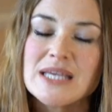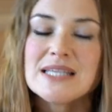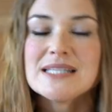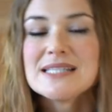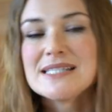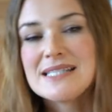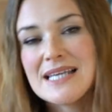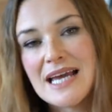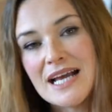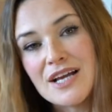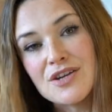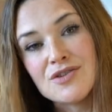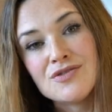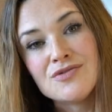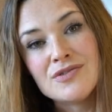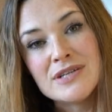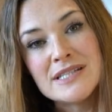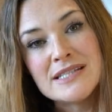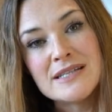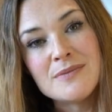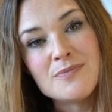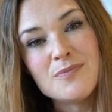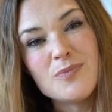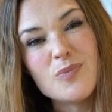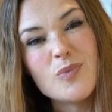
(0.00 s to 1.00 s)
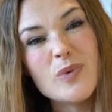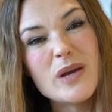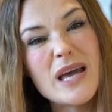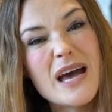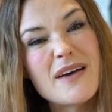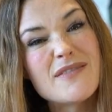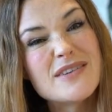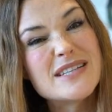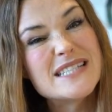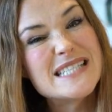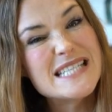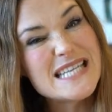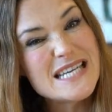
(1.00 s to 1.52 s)
Second reason, we
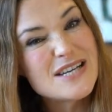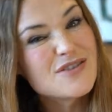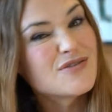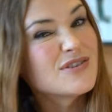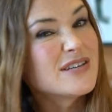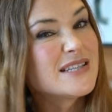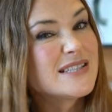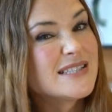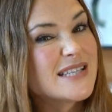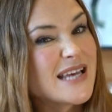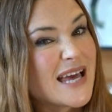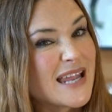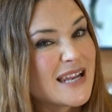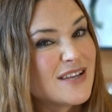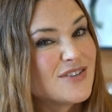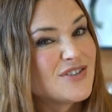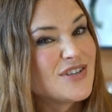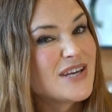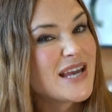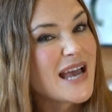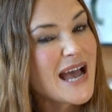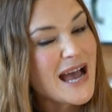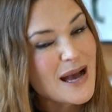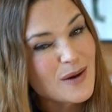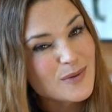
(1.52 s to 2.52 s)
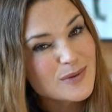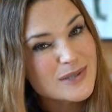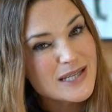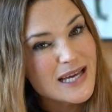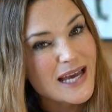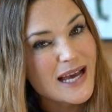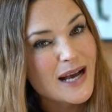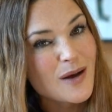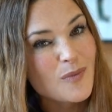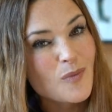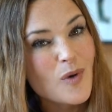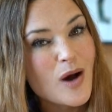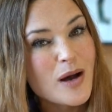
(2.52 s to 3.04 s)
have a decreased energy
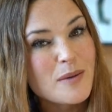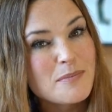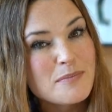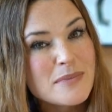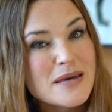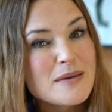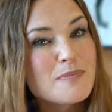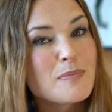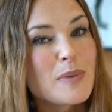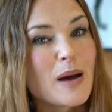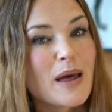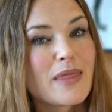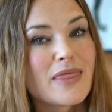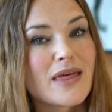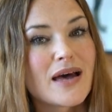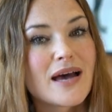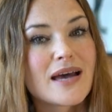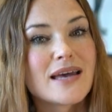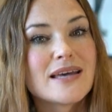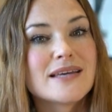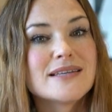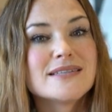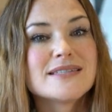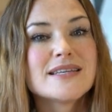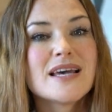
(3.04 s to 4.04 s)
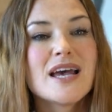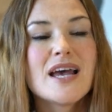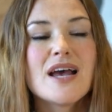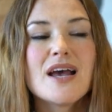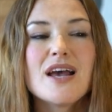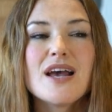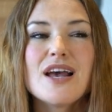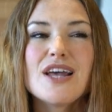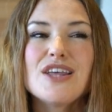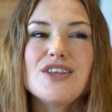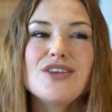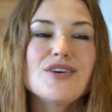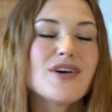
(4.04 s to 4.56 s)
outtake. And what I mean by that is
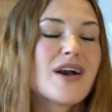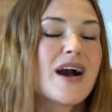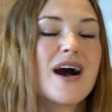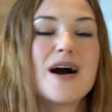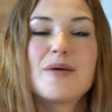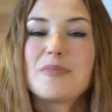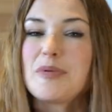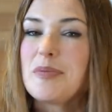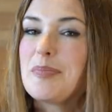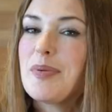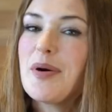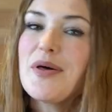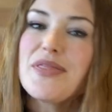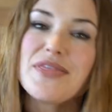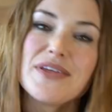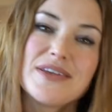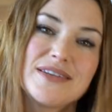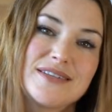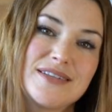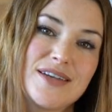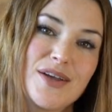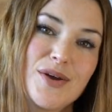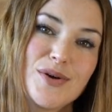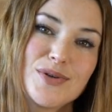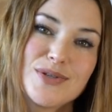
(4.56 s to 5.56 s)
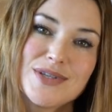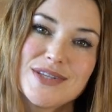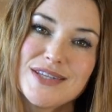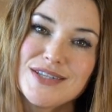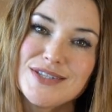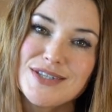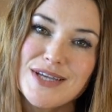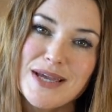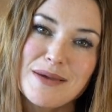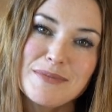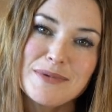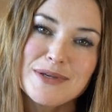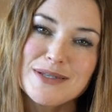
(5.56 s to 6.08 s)
you can't be bothered to go to the
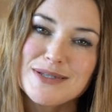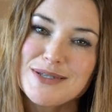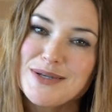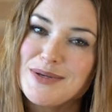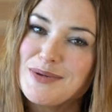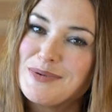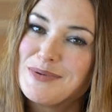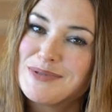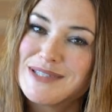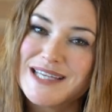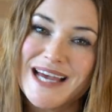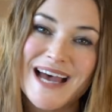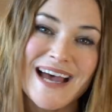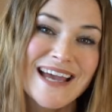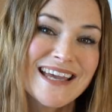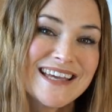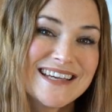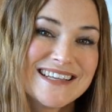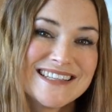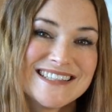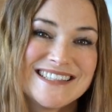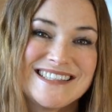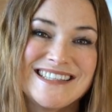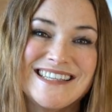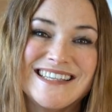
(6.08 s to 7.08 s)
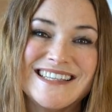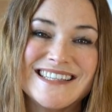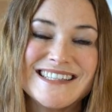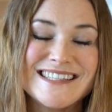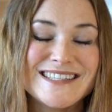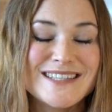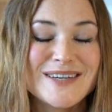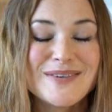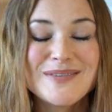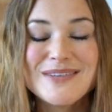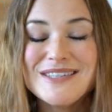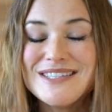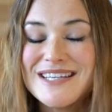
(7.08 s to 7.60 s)
gym, you're too tired.
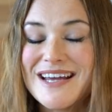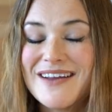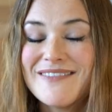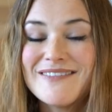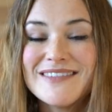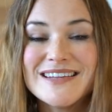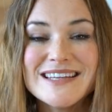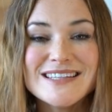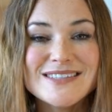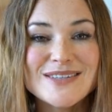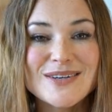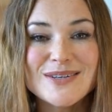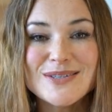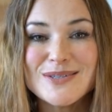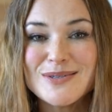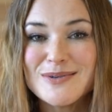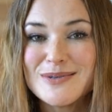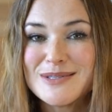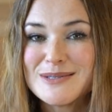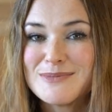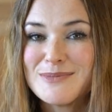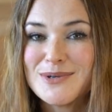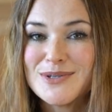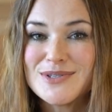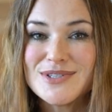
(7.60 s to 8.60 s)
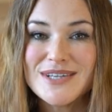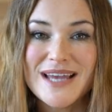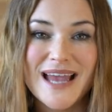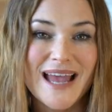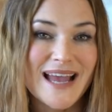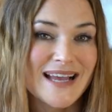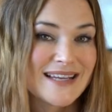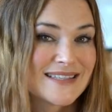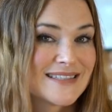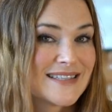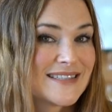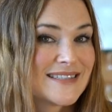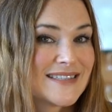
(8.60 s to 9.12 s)
So we generally don't do as much
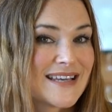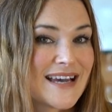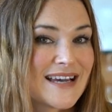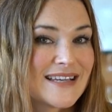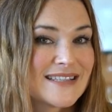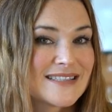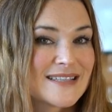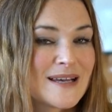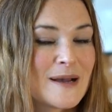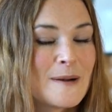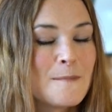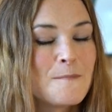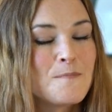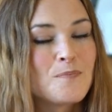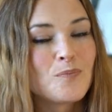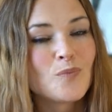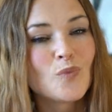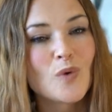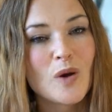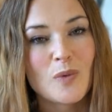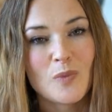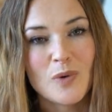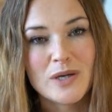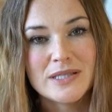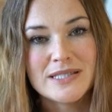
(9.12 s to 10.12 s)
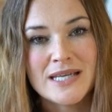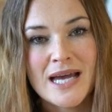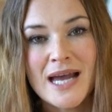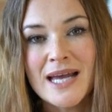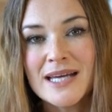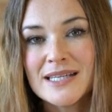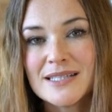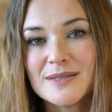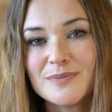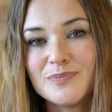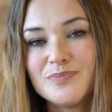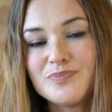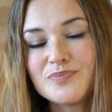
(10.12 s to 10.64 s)
exercise when we're
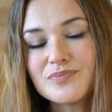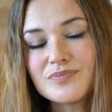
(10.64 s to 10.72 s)
tired.